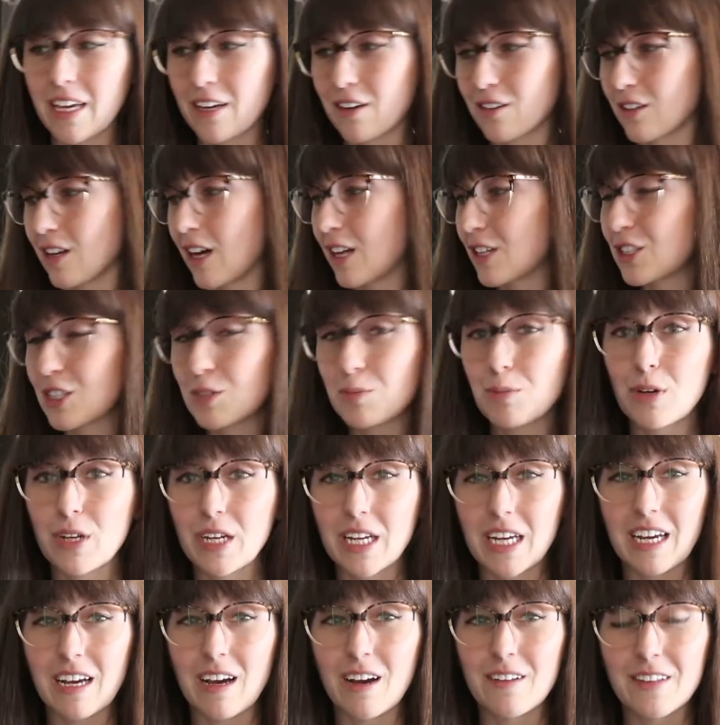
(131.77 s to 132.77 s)
you're not just putting
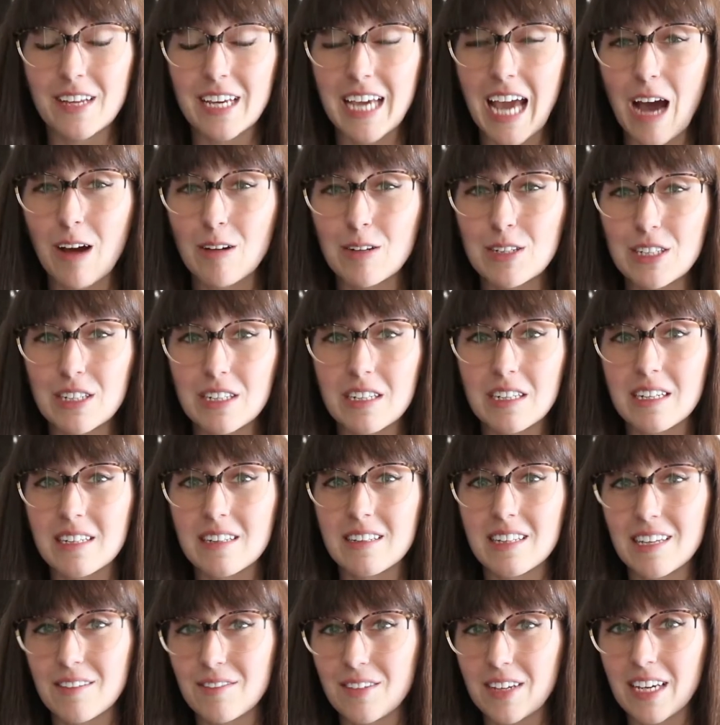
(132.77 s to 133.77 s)
it on the counter and
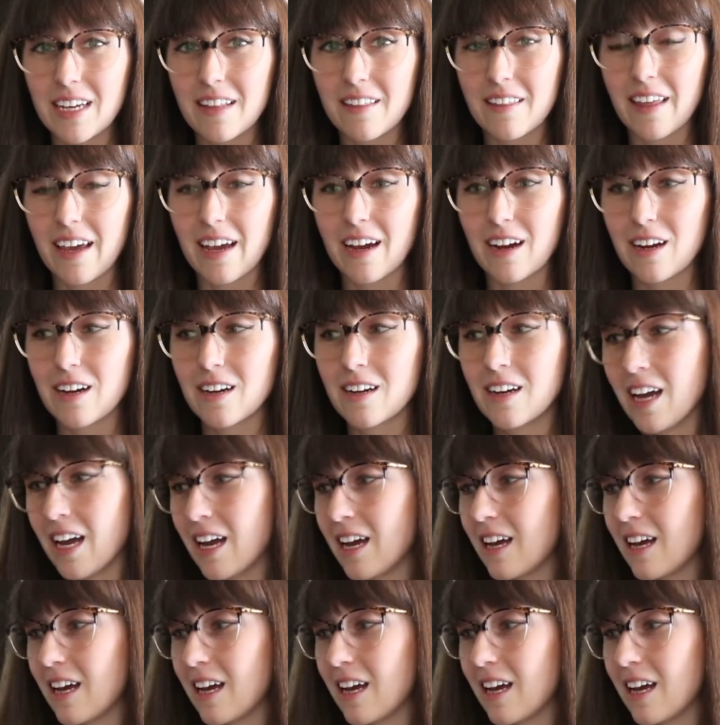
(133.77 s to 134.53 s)
leaving it there,